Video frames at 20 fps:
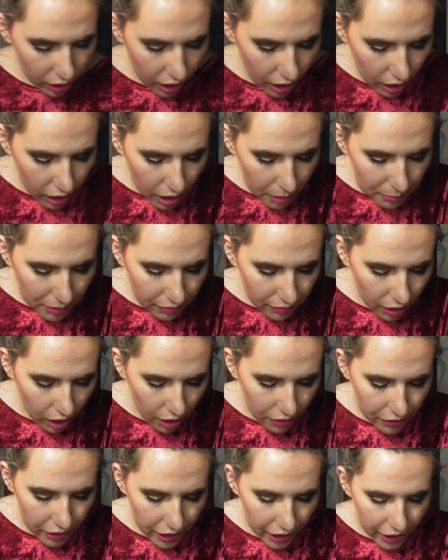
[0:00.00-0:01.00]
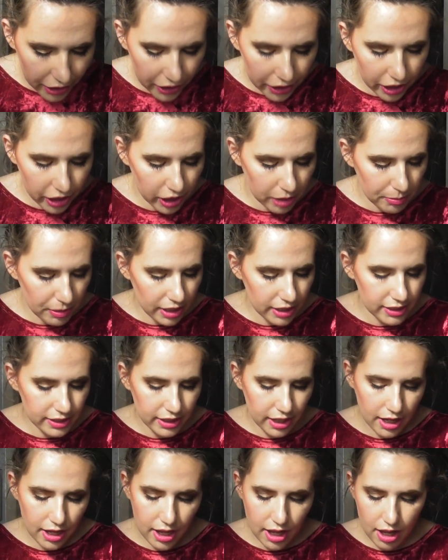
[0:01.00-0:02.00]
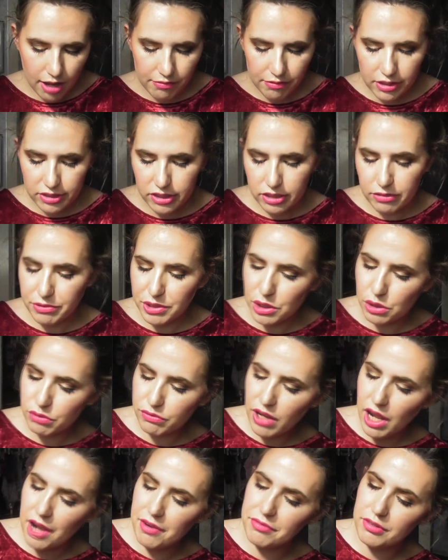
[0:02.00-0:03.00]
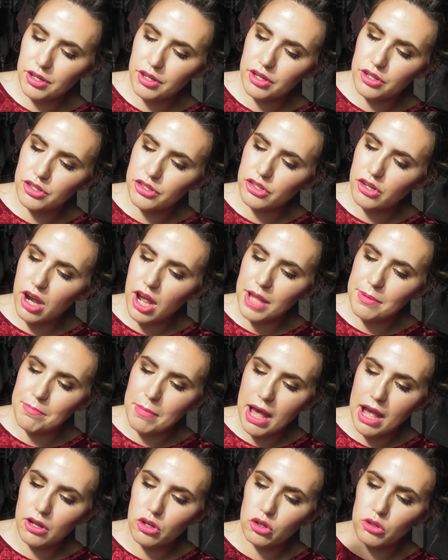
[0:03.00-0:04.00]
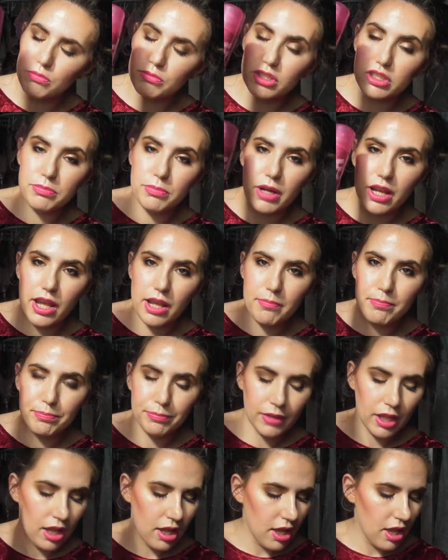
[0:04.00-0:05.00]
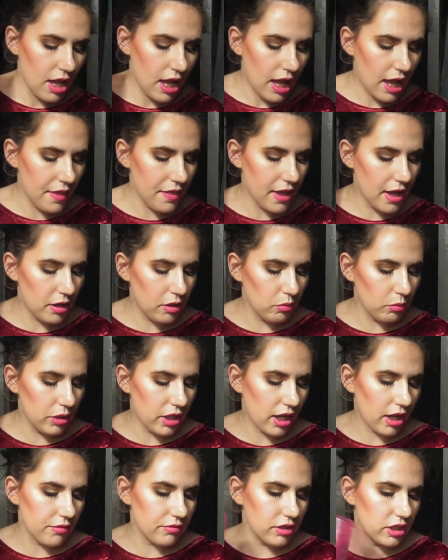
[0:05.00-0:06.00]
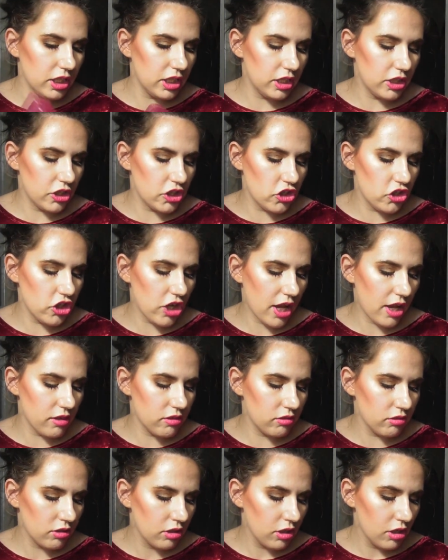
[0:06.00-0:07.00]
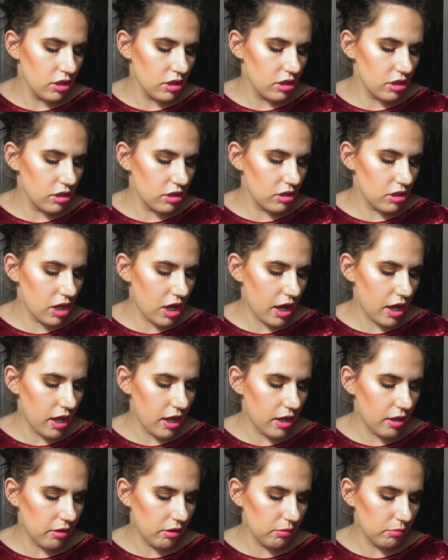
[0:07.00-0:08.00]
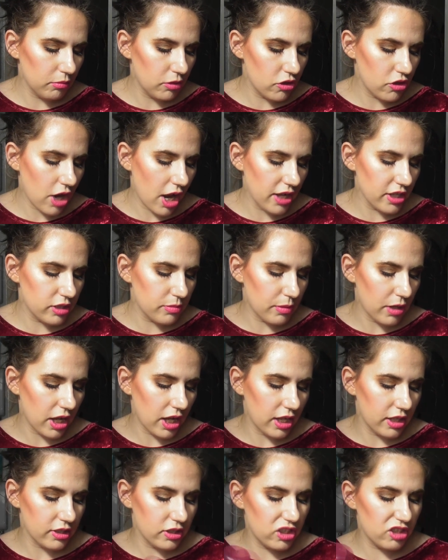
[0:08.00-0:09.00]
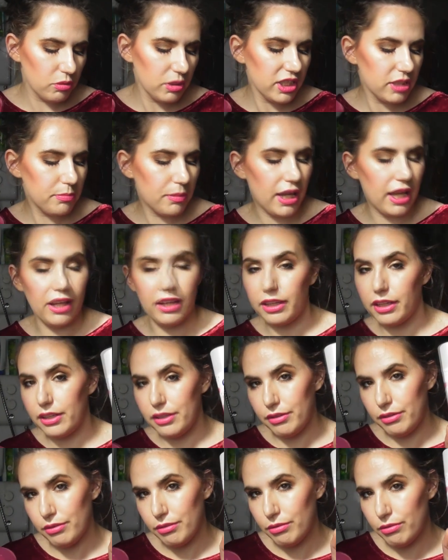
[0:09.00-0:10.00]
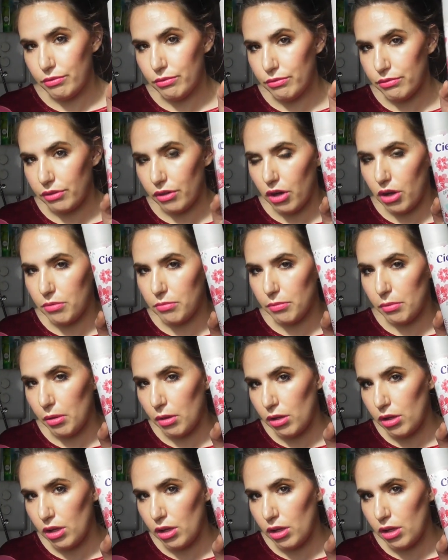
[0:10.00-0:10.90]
A couple of other hair care bits I have is the VO5 dry back comb spray, and then we have the Shein dry spray in sweet pink from